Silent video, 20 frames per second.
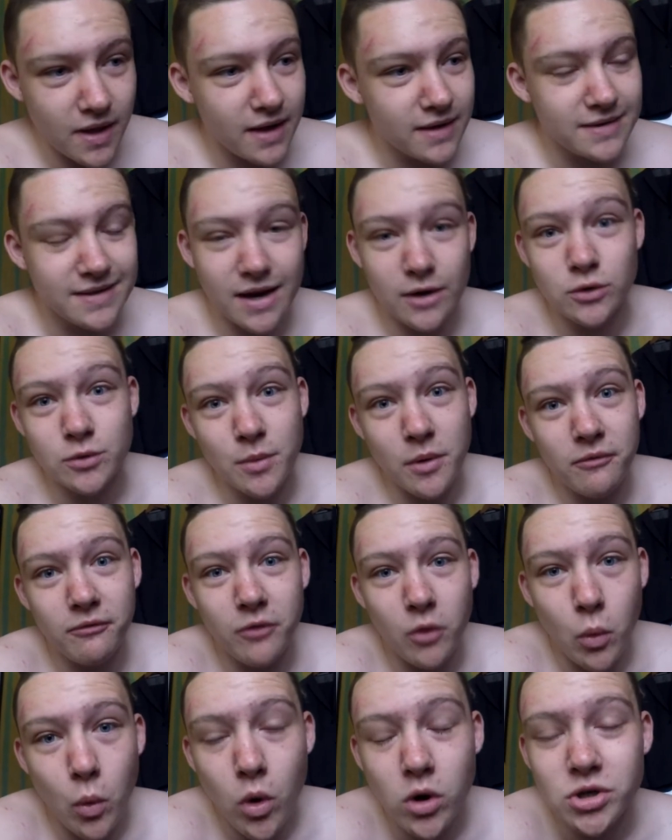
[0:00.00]
salesman
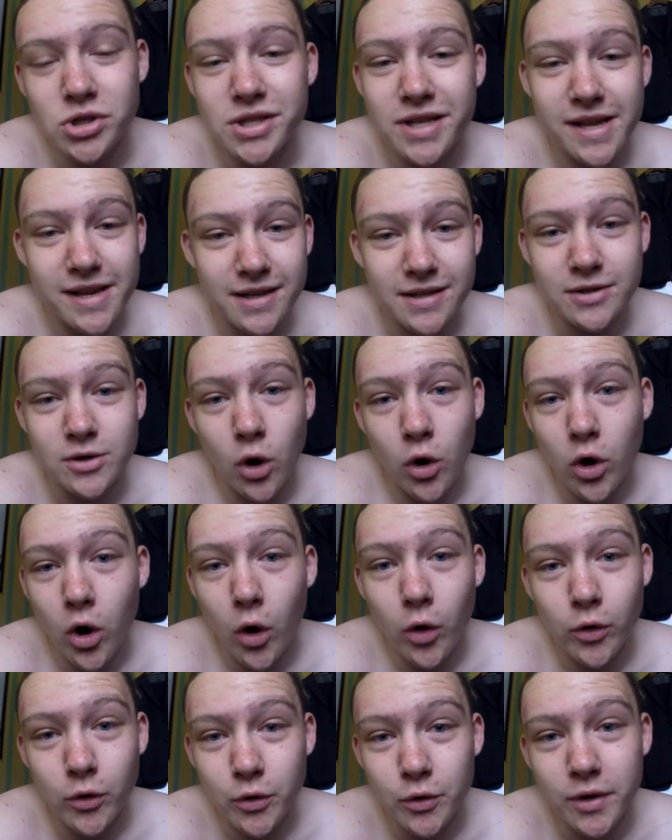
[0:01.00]
for watch dealers dot
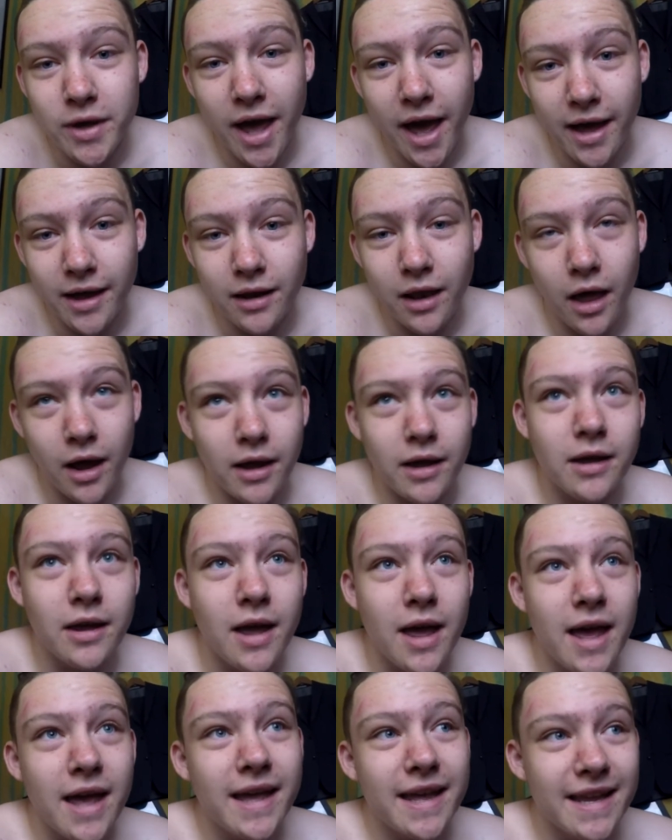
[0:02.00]
co dot U K. Like,
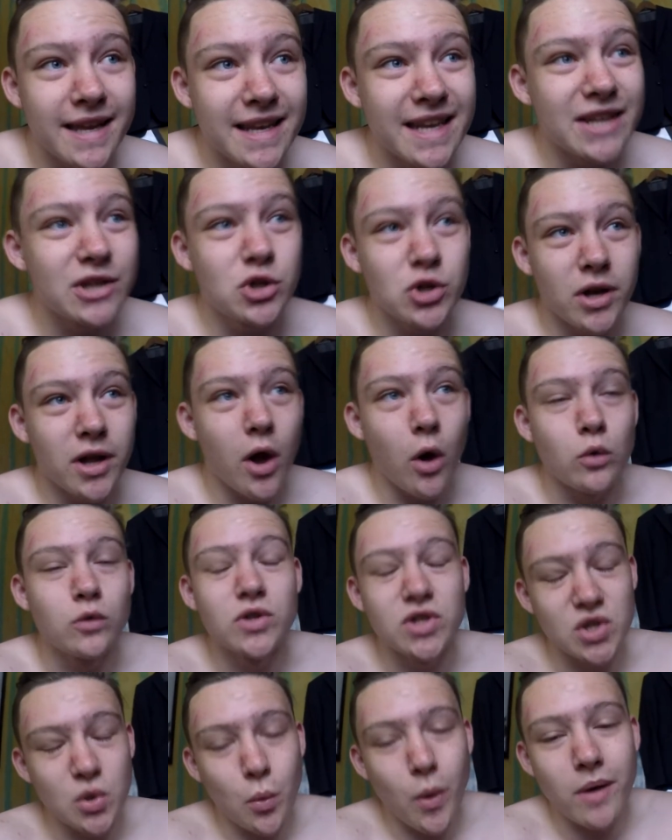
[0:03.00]
he literally
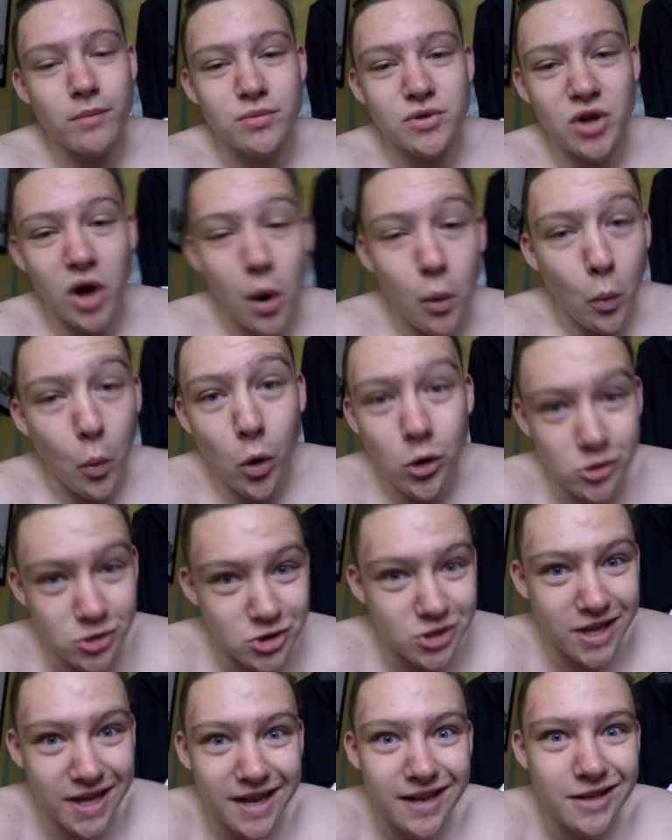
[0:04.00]
owns the website
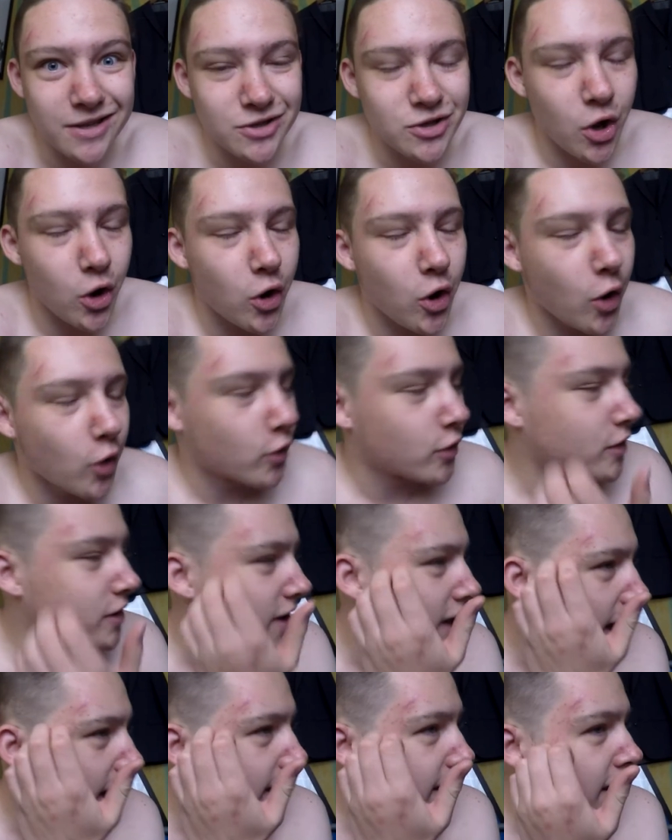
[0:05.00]
watch dealers dot co dot U
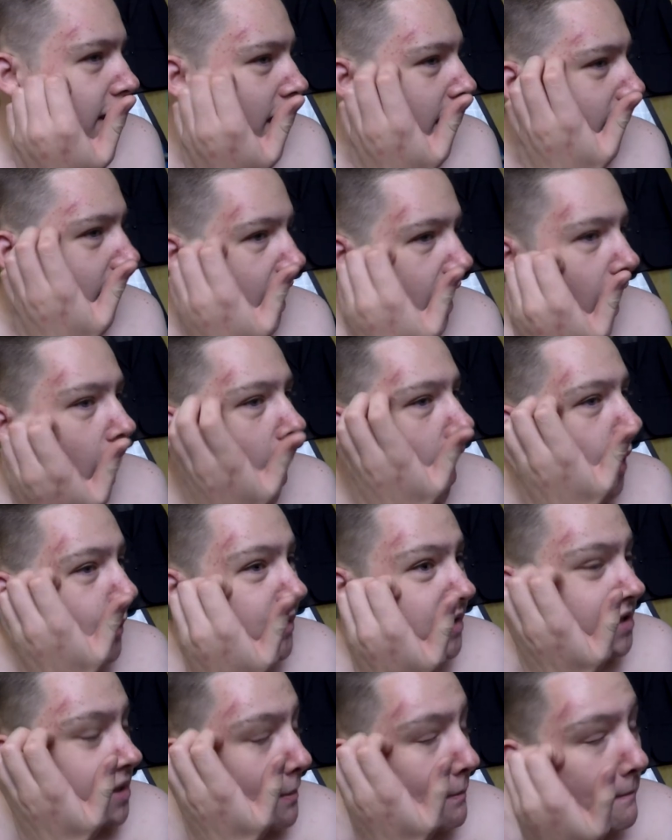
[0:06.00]
K. Um,
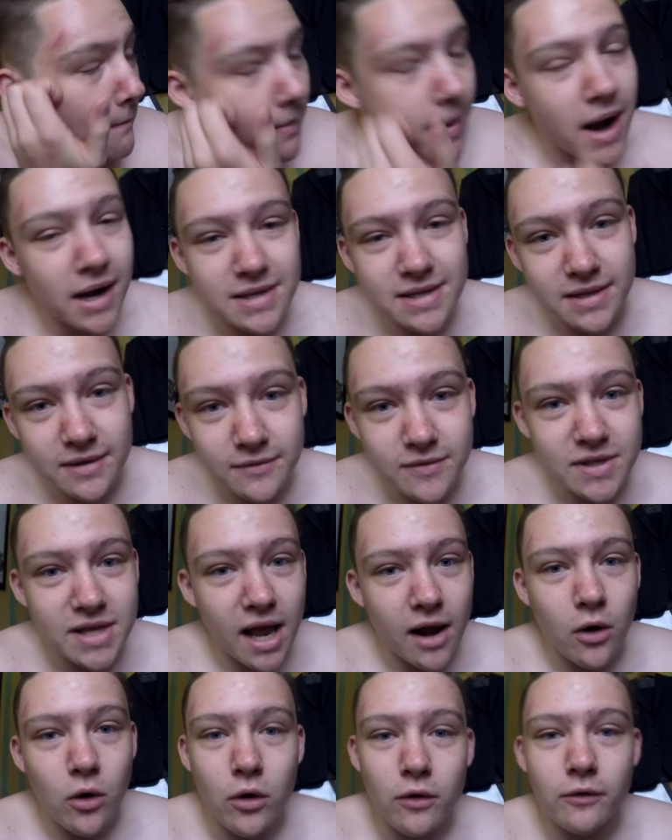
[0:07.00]
he's a massive
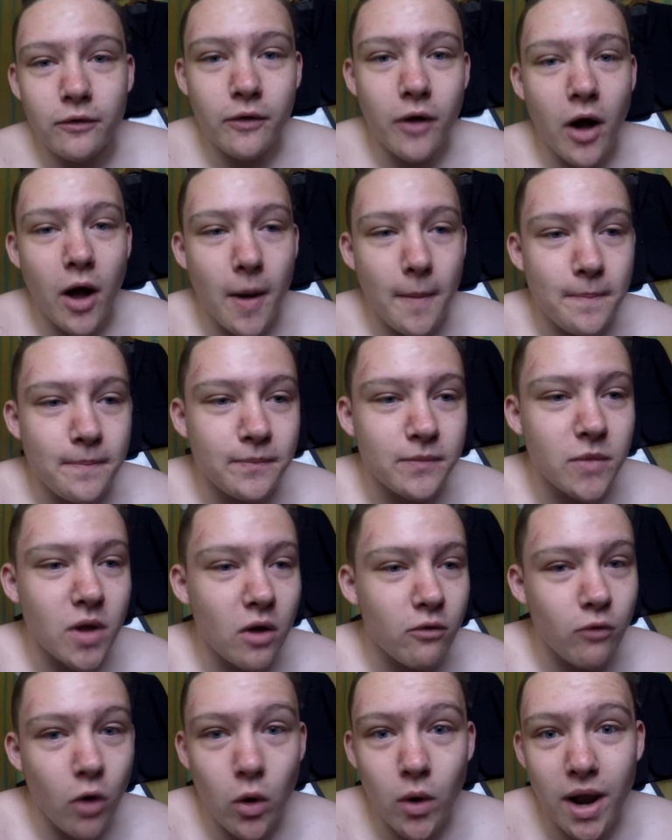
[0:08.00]
seller of um,
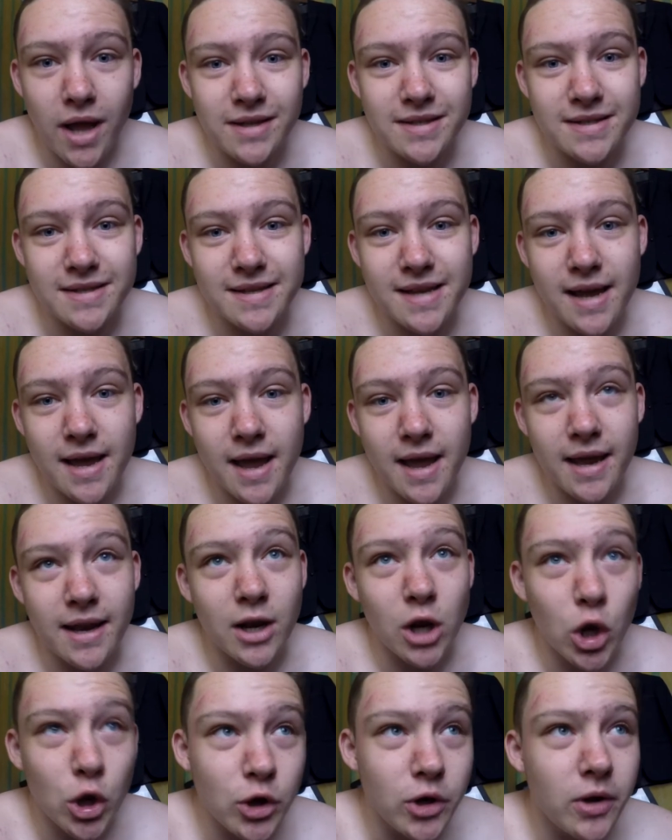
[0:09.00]
Rolexes
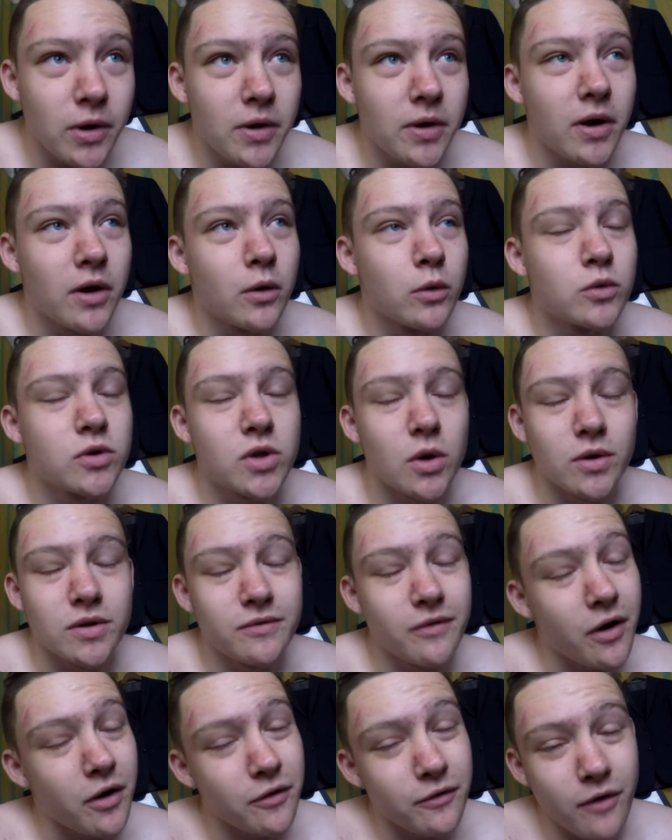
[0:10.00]
in London, and also is
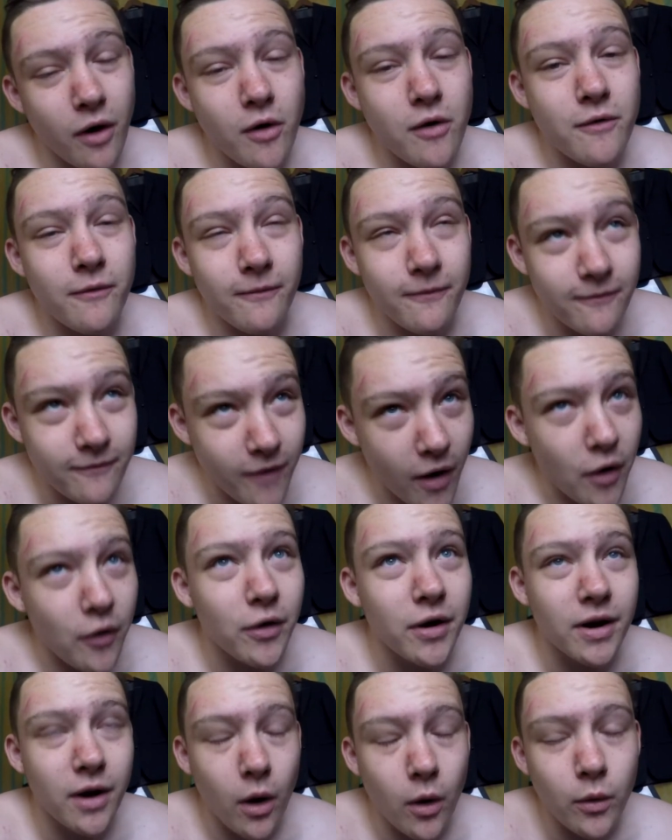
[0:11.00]
very, very,
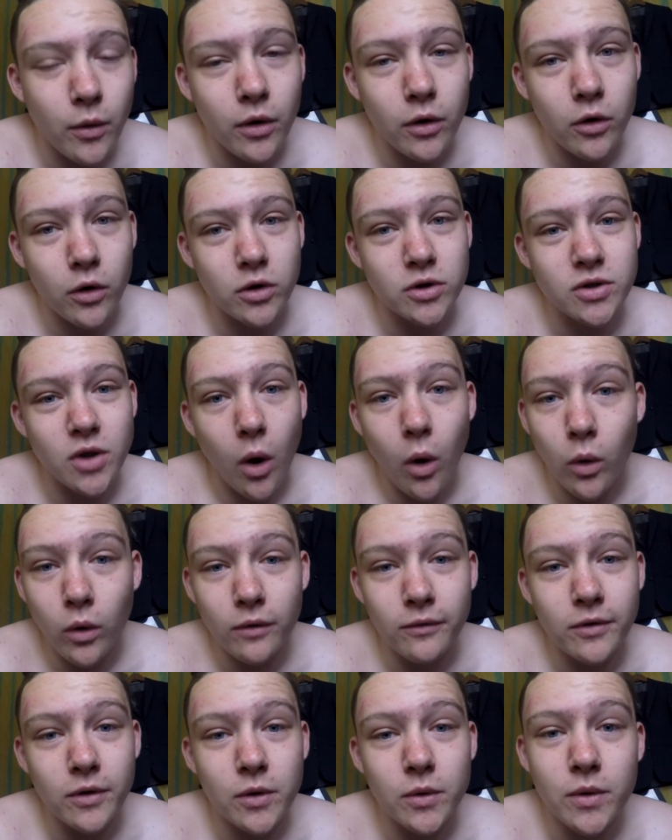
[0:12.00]
very known across the whole
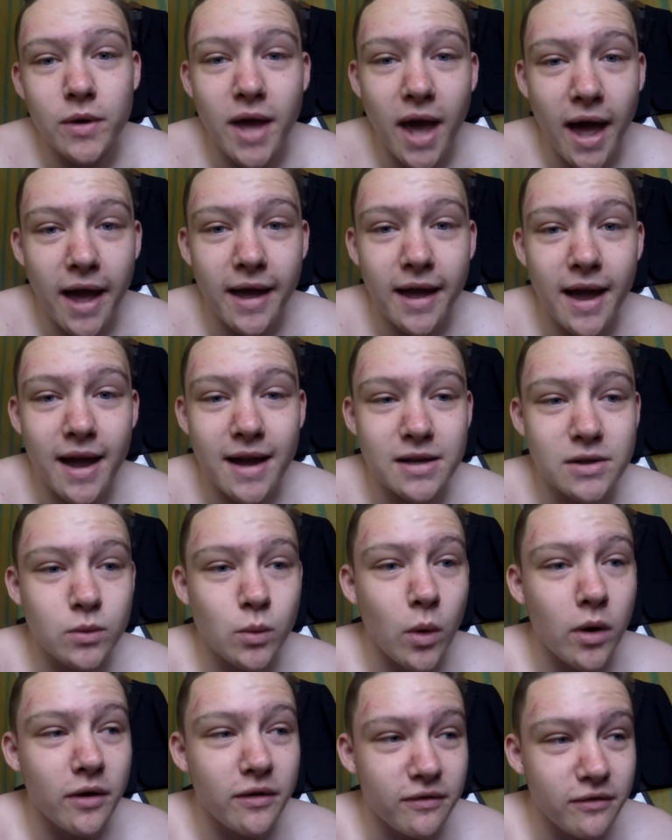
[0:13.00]
of the U K as
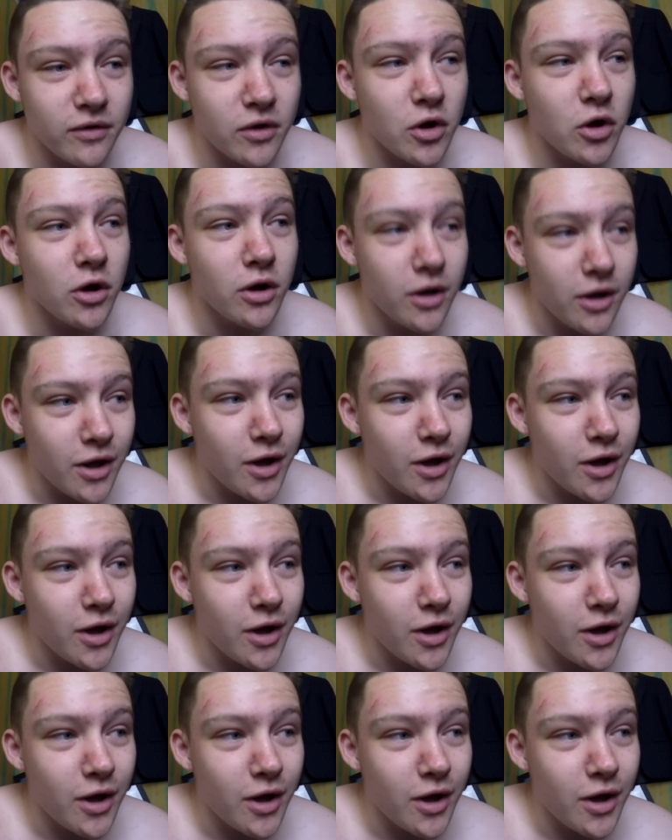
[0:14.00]
one of the